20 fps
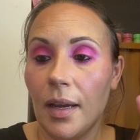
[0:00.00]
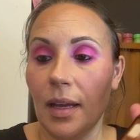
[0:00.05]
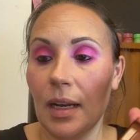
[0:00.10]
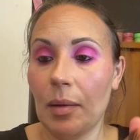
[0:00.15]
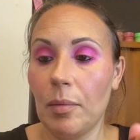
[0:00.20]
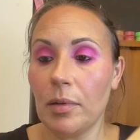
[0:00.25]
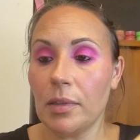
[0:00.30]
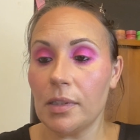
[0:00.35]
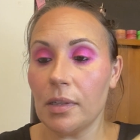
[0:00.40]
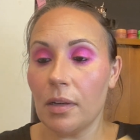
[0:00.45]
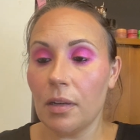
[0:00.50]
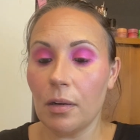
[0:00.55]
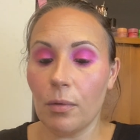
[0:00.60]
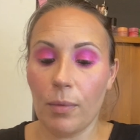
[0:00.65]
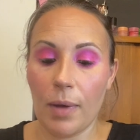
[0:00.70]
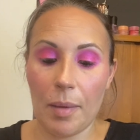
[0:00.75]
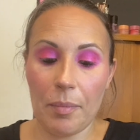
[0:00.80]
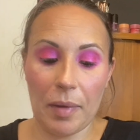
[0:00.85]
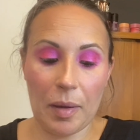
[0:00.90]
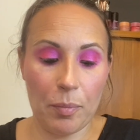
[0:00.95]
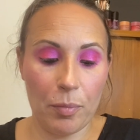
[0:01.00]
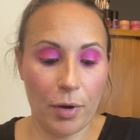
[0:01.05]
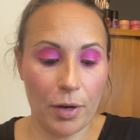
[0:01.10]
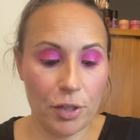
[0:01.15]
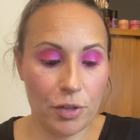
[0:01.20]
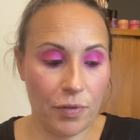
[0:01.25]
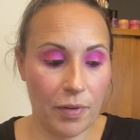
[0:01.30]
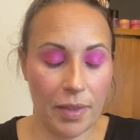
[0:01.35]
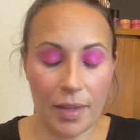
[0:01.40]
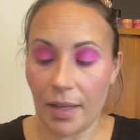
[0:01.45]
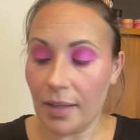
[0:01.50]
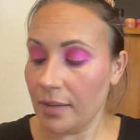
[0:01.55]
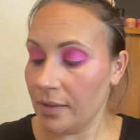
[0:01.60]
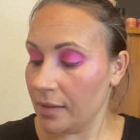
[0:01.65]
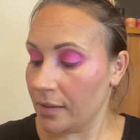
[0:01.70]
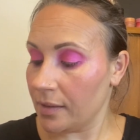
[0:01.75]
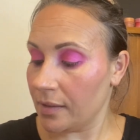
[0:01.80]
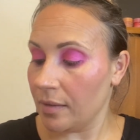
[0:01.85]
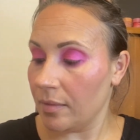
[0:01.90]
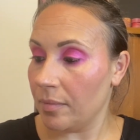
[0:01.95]
and I'm also going to wet my brush for
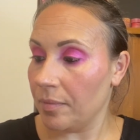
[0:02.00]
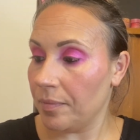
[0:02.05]
this.